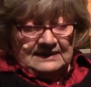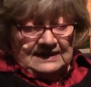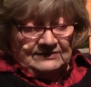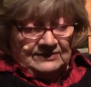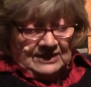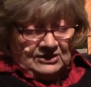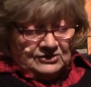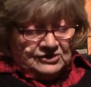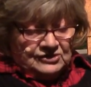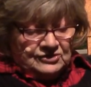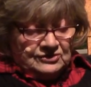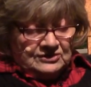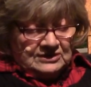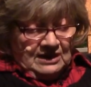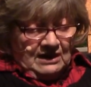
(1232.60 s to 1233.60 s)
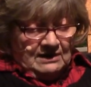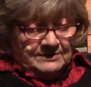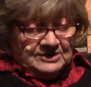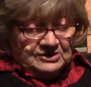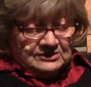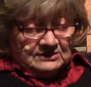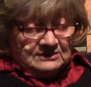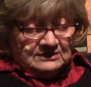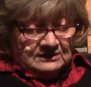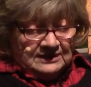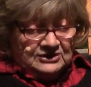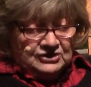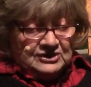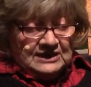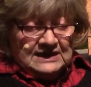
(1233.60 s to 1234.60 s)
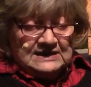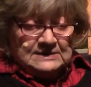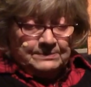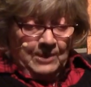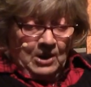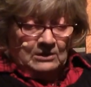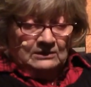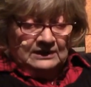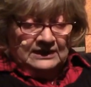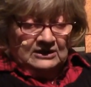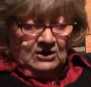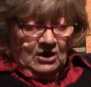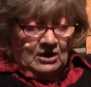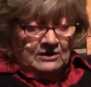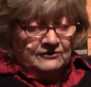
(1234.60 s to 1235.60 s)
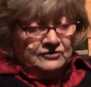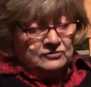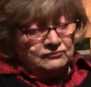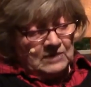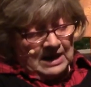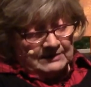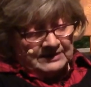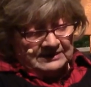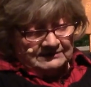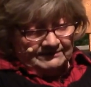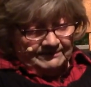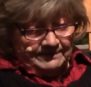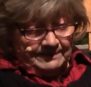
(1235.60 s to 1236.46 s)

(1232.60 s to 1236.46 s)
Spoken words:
And there stood Thomas, clutching his partly carved robin.